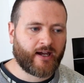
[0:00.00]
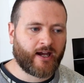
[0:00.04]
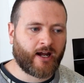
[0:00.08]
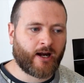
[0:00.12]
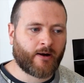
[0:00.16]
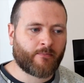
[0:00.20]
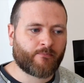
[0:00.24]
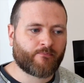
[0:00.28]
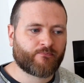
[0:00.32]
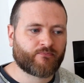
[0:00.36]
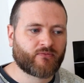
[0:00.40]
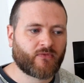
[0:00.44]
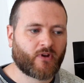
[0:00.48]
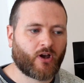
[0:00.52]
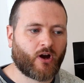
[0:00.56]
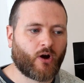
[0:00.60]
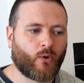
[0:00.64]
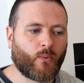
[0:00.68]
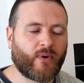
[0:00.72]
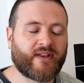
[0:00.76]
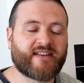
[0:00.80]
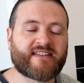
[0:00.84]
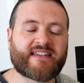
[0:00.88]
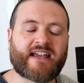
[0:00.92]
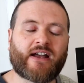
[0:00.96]
I
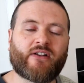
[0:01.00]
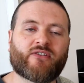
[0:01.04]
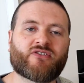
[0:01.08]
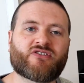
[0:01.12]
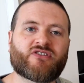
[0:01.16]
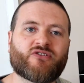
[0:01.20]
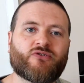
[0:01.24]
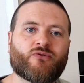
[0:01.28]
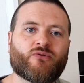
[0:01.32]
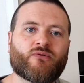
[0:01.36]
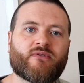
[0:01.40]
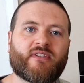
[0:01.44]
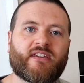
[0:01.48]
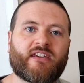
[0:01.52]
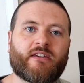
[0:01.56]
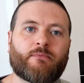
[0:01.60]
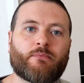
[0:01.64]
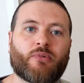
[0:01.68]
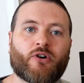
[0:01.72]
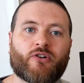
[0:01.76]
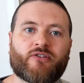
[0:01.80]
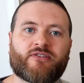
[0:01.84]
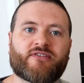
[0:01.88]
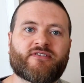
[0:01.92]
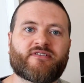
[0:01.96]
went down to
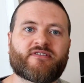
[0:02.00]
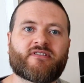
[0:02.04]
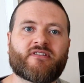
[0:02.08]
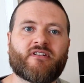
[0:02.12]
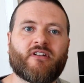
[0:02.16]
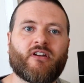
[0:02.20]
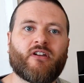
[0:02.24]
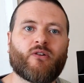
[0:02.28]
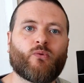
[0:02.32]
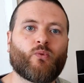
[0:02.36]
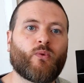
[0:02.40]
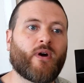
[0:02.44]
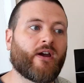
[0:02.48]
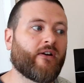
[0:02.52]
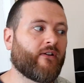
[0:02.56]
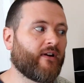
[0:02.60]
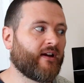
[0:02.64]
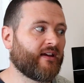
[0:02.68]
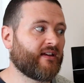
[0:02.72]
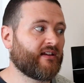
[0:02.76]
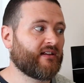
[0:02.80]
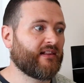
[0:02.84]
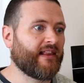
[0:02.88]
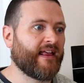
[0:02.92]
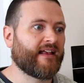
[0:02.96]
the pond where
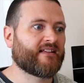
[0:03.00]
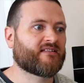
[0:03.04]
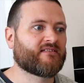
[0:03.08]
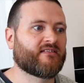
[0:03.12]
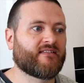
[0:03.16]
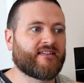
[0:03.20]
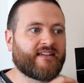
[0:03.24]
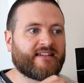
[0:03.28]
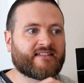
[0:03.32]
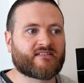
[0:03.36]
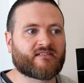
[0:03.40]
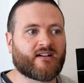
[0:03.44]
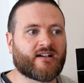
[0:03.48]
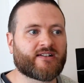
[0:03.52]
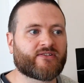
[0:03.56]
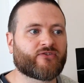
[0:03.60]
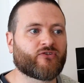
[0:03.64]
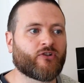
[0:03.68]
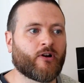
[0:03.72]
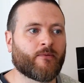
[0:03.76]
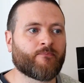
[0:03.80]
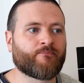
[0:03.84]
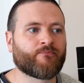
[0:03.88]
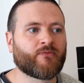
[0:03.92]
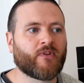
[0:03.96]
I collected these guys
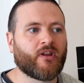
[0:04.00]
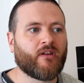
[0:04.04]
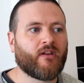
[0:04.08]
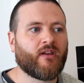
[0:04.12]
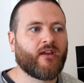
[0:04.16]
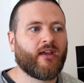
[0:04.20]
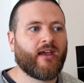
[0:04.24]
from,